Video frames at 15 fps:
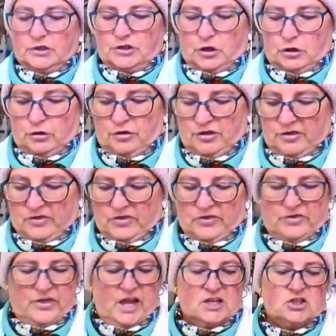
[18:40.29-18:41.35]
So
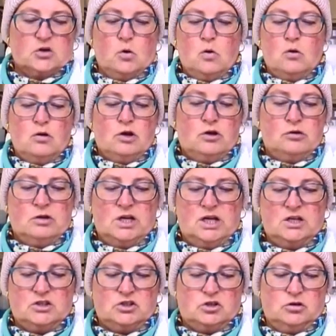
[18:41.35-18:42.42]
that's all you
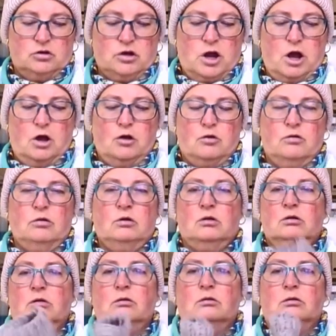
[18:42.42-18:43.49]
need to know
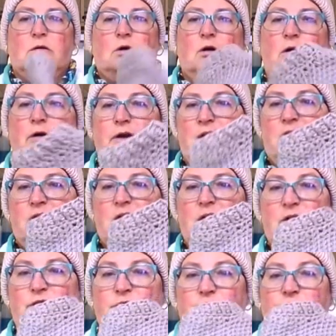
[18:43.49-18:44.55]
on
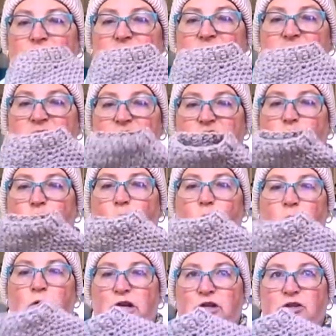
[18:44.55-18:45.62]
here. The rest is
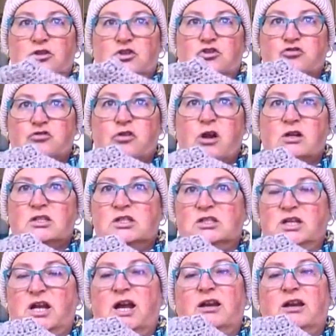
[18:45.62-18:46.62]
all instructed